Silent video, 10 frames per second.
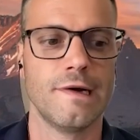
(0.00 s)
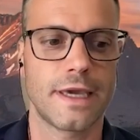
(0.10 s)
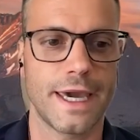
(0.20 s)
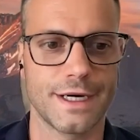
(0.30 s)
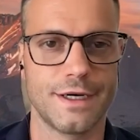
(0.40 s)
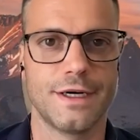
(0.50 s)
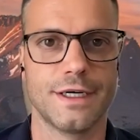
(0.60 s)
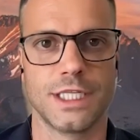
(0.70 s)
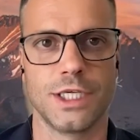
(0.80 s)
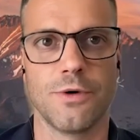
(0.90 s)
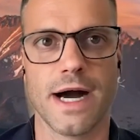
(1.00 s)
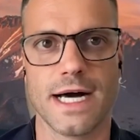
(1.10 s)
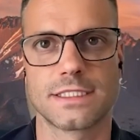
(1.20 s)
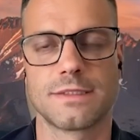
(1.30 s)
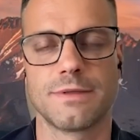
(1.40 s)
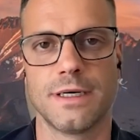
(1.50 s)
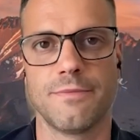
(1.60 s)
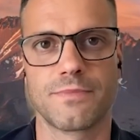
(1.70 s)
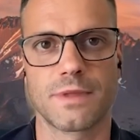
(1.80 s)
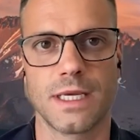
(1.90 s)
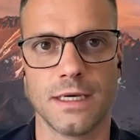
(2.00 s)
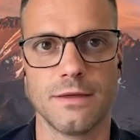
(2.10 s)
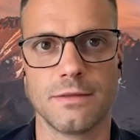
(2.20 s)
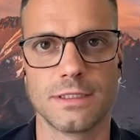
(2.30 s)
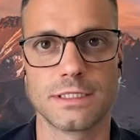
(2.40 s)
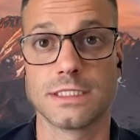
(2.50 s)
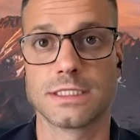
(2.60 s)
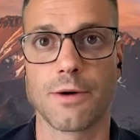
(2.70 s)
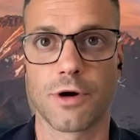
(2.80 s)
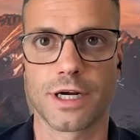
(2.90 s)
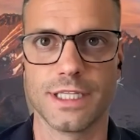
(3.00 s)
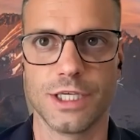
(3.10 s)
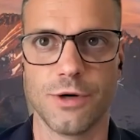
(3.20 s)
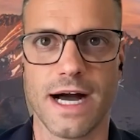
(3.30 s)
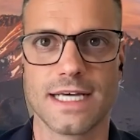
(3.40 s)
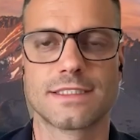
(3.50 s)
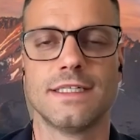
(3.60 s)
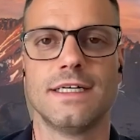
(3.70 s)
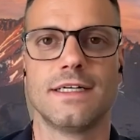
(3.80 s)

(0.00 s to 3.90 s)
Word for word: Canada and the U S. Um, and since I work in the U S,